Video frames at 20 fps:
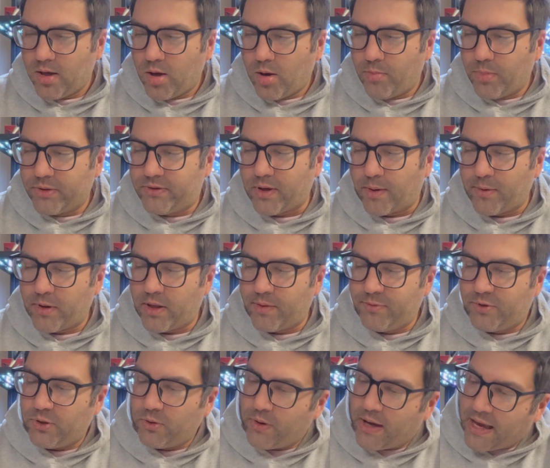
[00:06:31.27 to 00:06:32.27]
But some of them
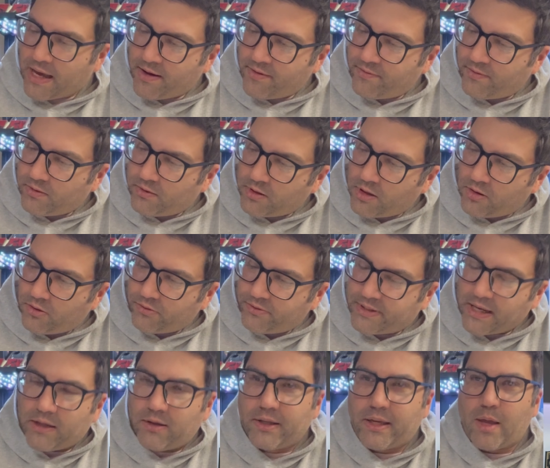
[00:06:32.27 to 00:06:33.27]
do have little
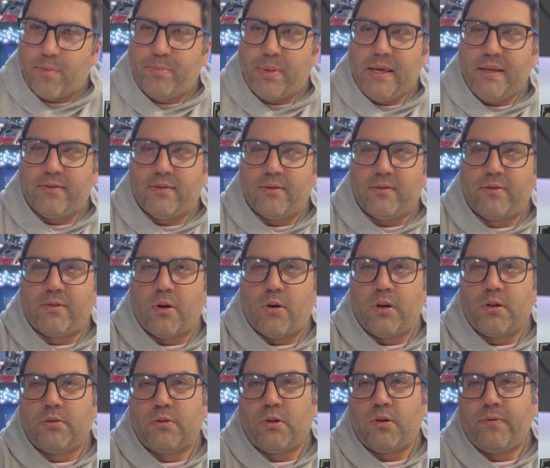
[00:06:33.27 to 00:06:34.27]
delicate pieces, so I
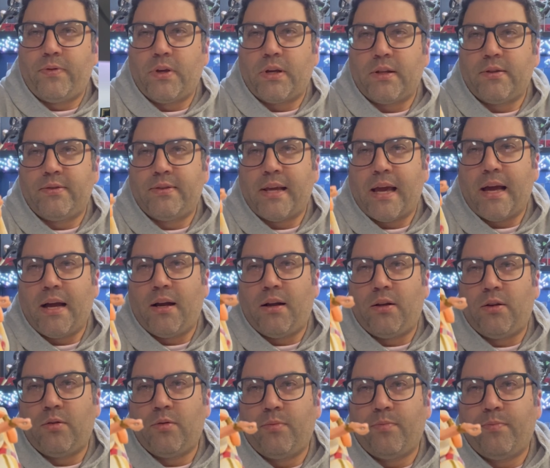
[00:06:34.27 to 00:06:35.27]
don't know if you can
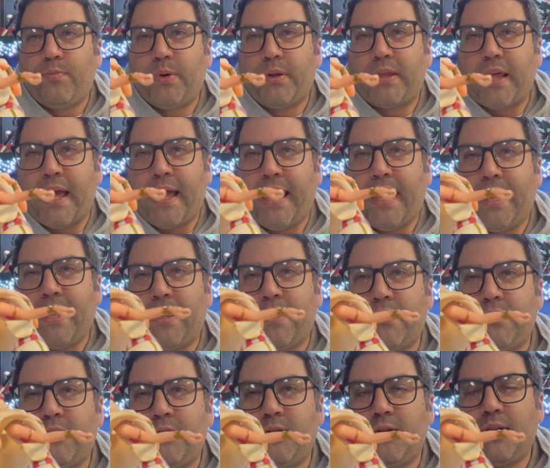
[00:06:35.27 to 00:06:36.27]
tell, but the
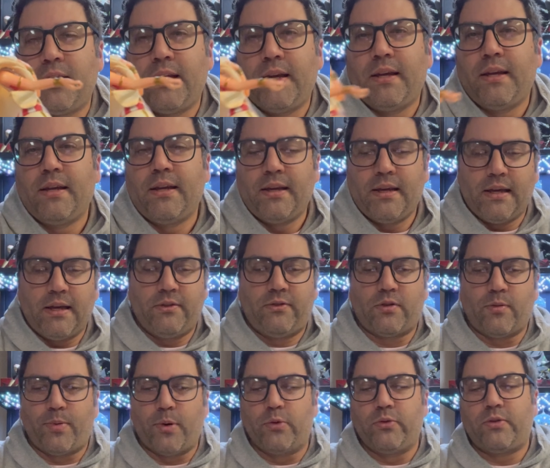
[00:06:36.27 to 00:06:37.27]
hand is
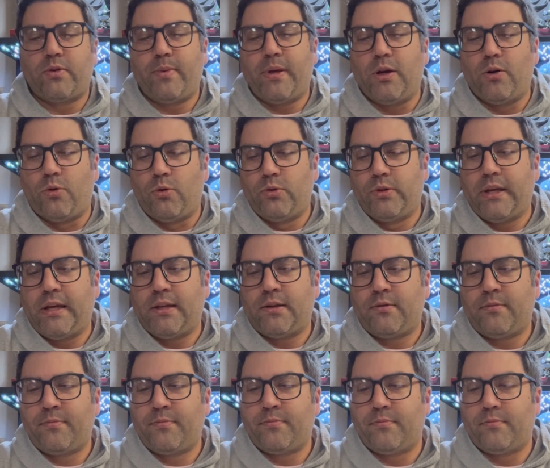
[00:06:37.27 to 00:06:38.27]
supposed to be holding,